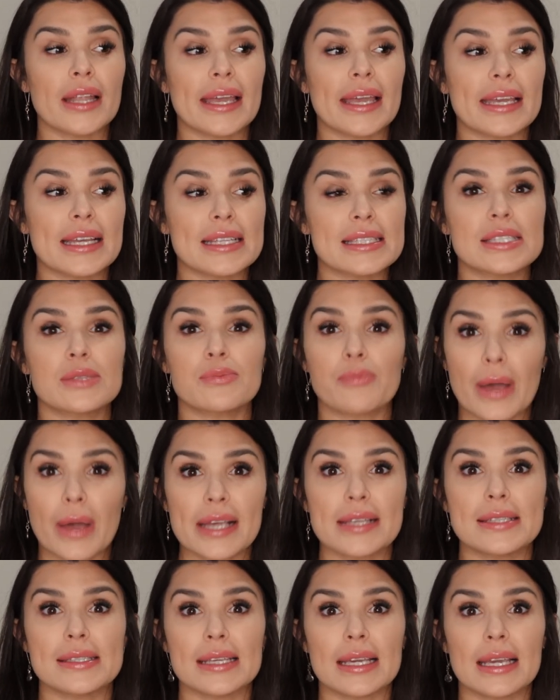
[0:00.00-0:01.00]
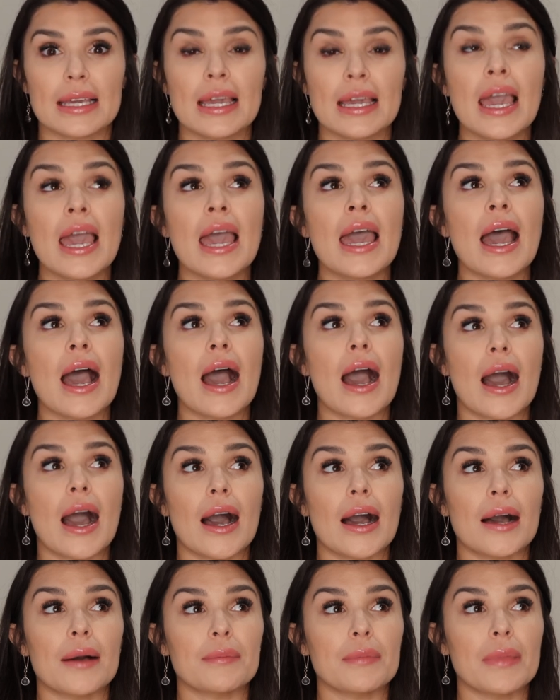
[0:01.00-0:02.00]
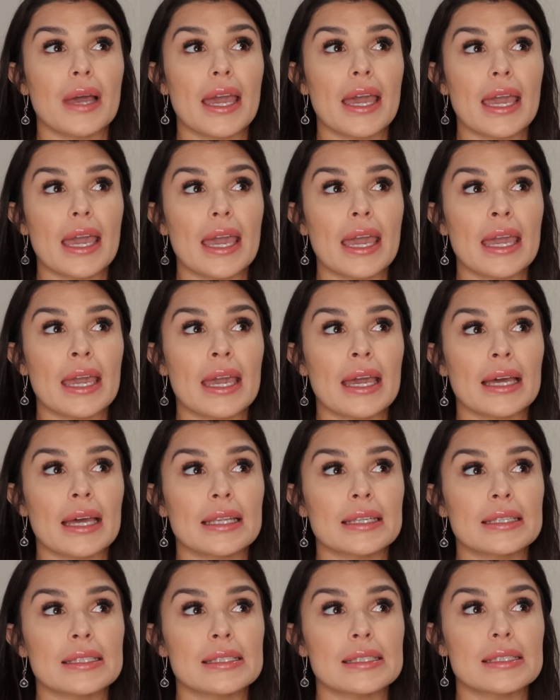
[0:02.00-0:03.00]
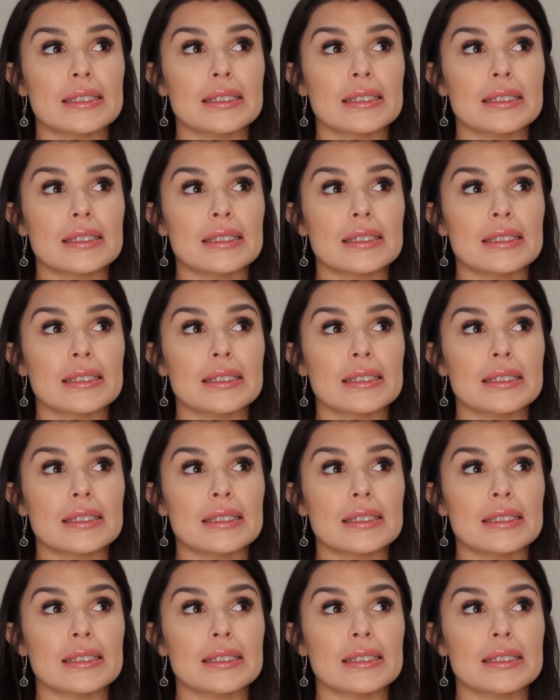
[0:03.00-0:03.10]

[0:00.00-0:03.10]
like, it's spicy. And